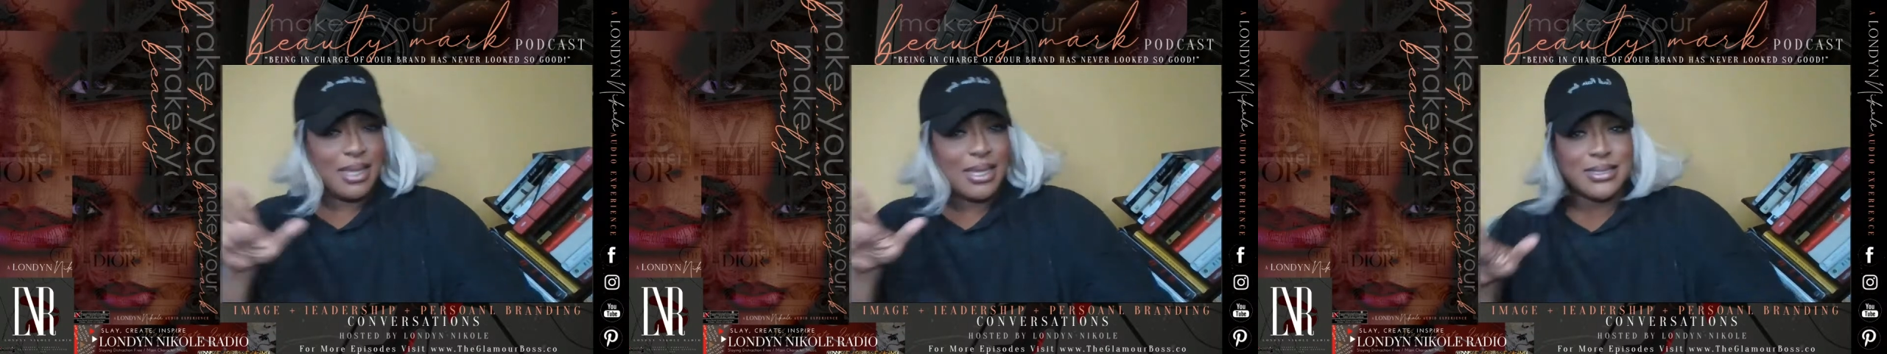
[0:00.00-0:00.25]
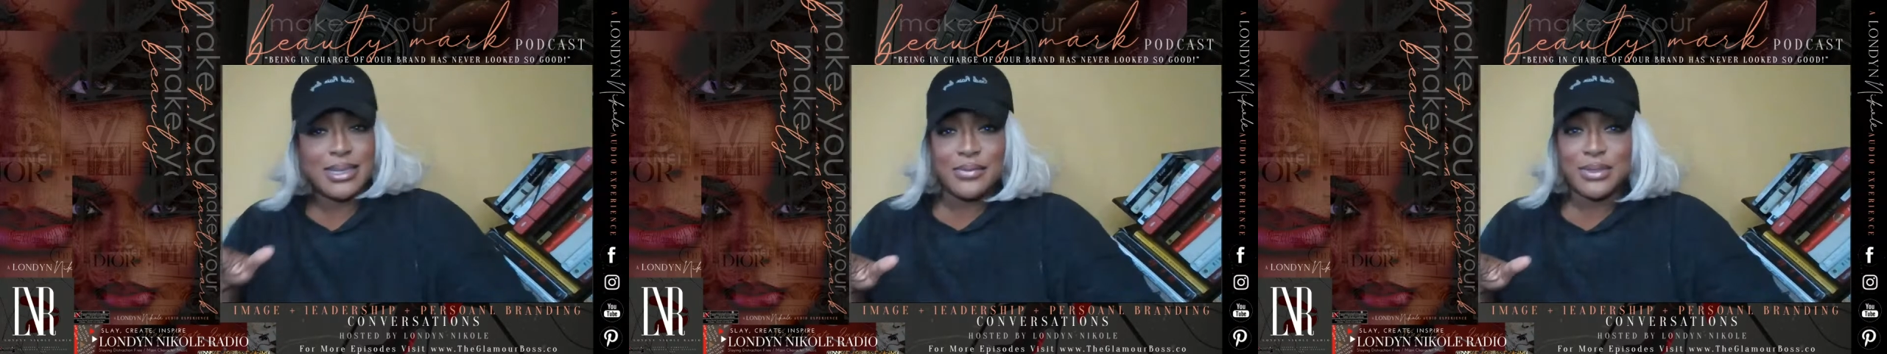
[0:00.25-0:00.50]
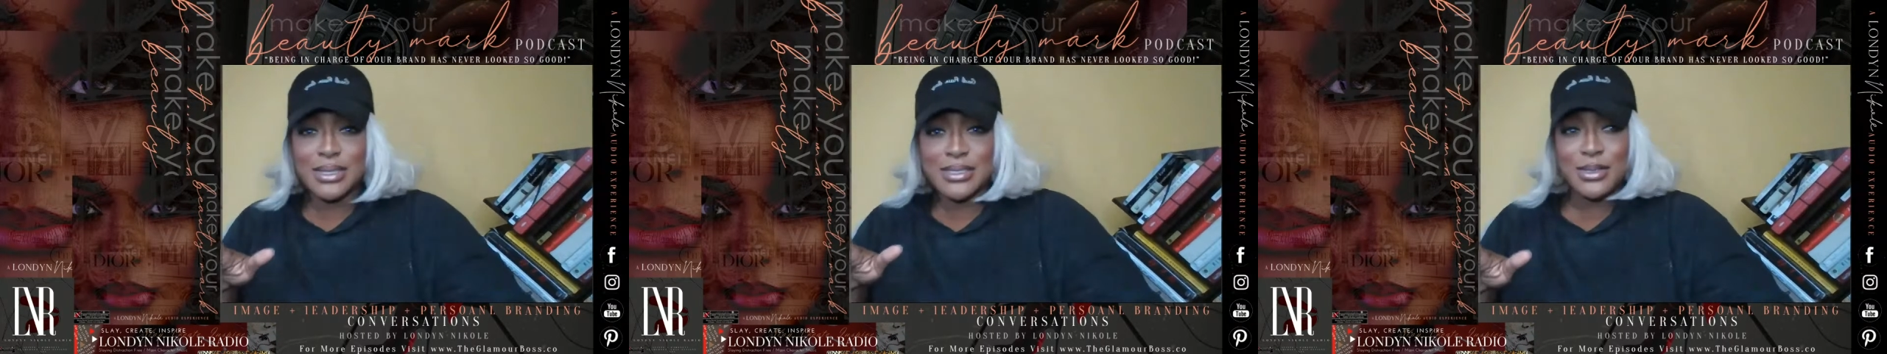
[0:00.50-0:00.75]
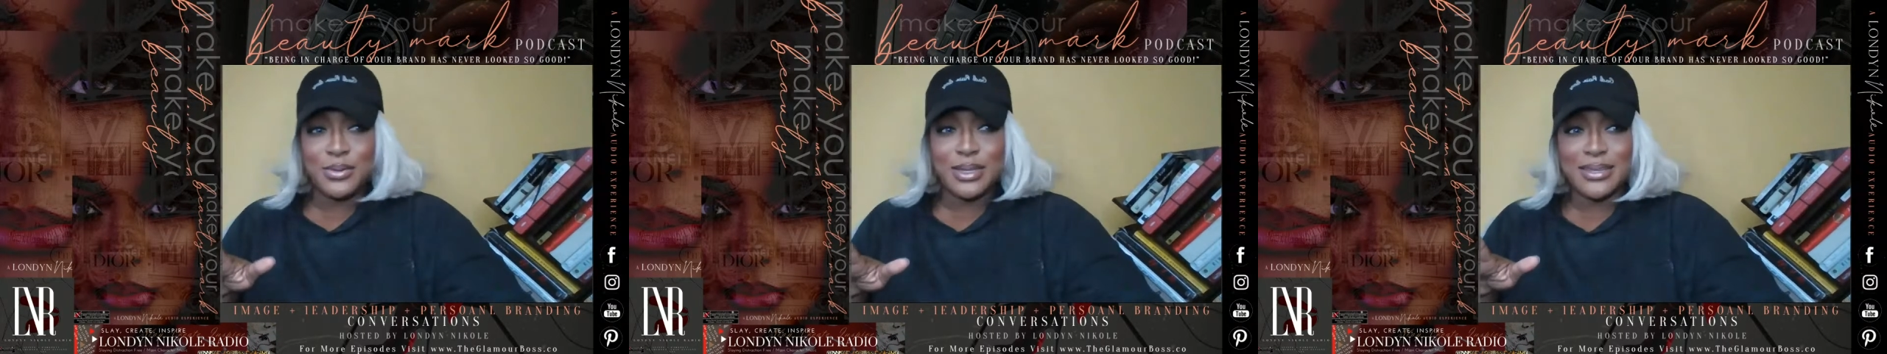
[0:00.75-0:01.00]
has never looked
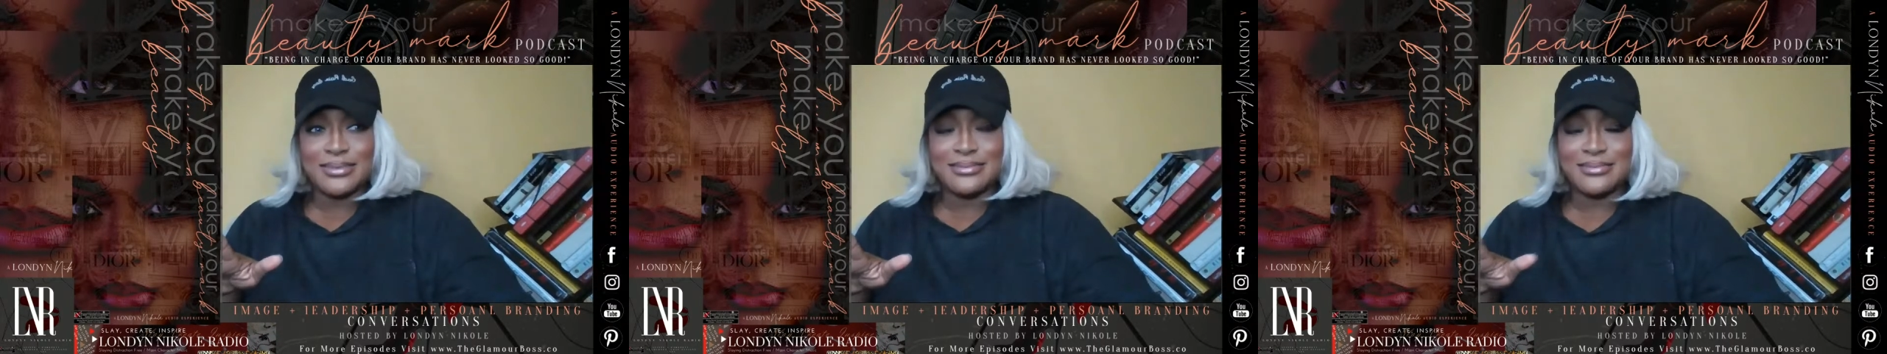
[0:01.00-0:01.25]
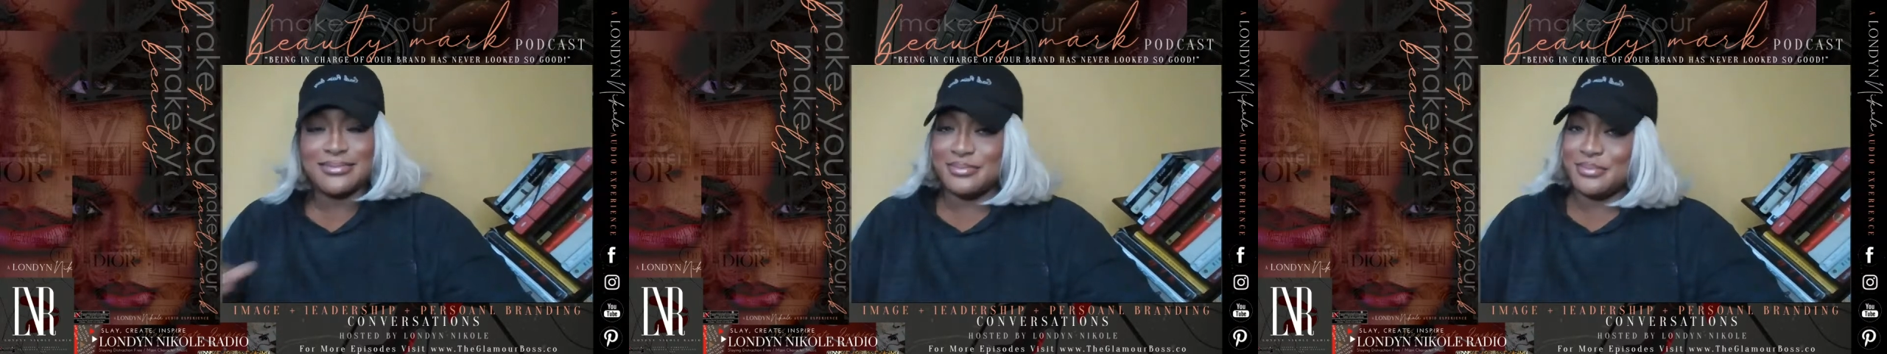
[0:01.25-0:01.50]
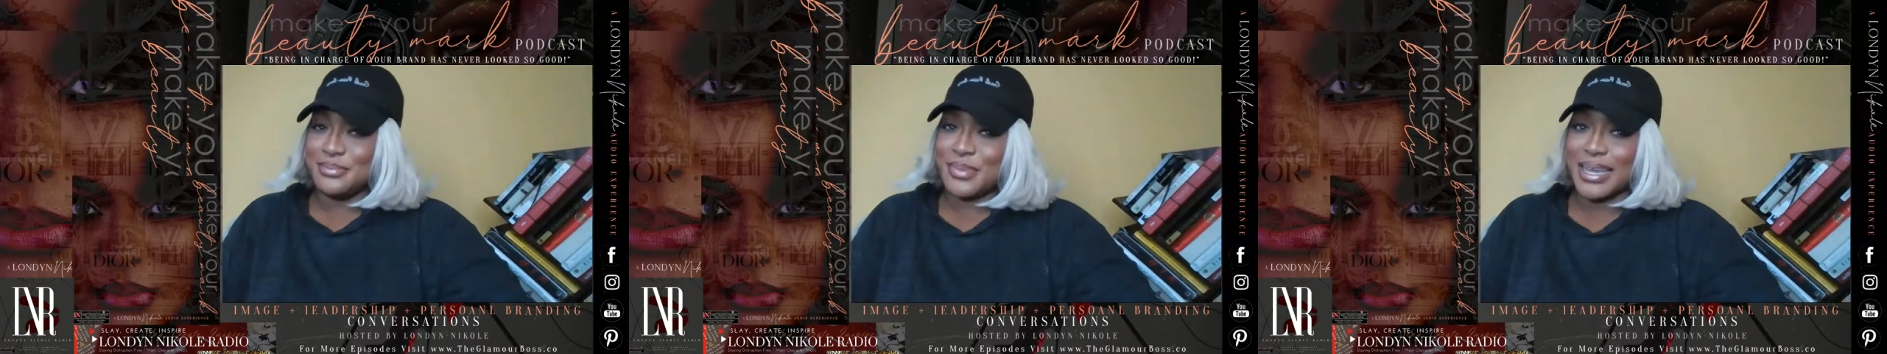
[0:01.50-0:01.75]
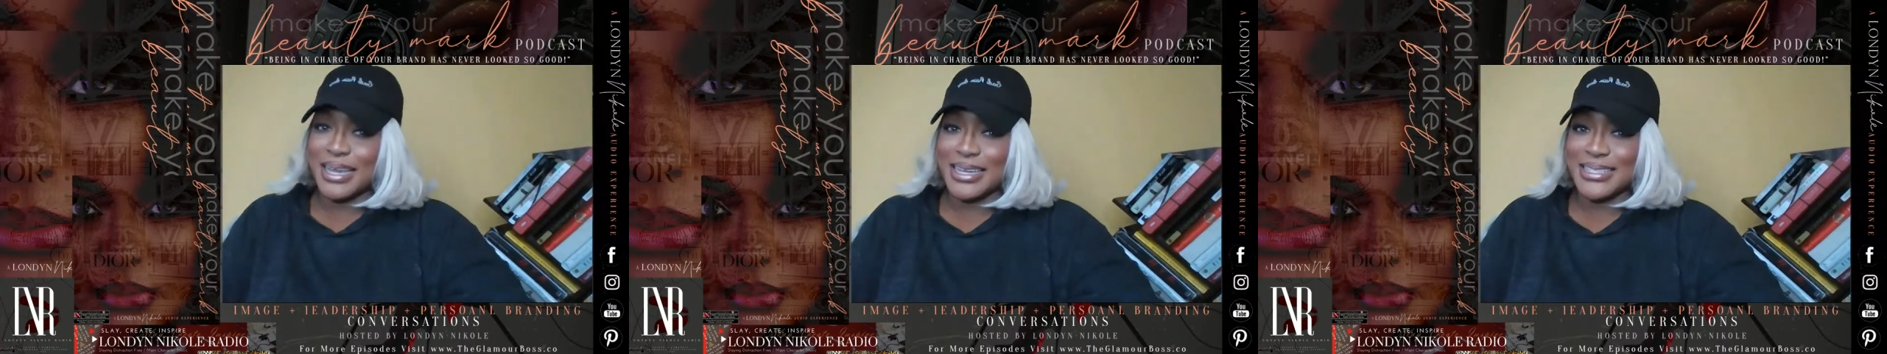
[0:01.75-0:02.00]
so good. Bye,
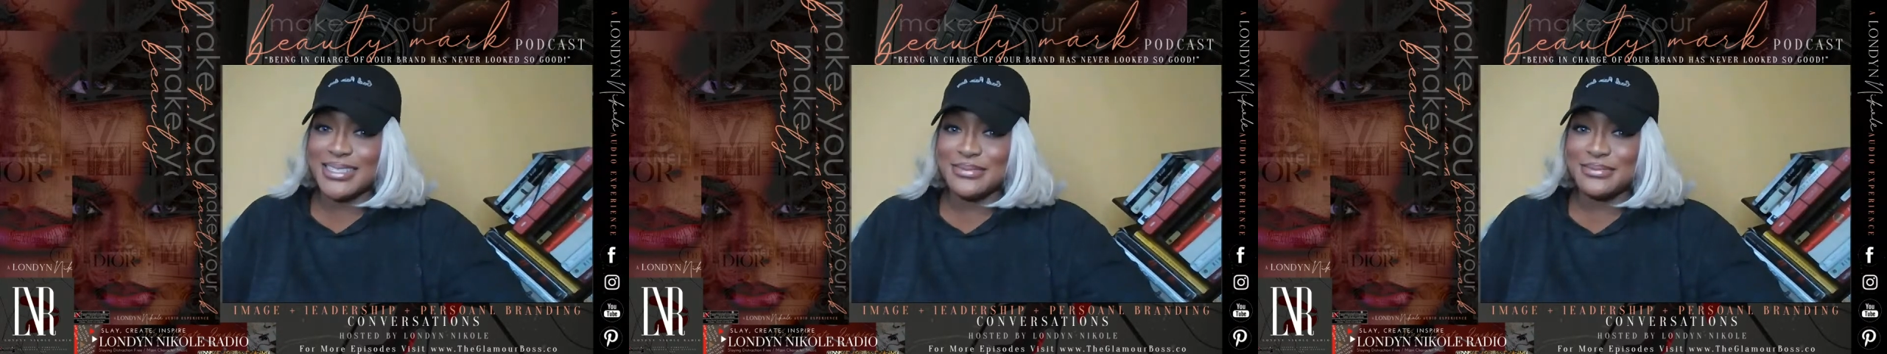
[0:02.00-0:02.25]
guys.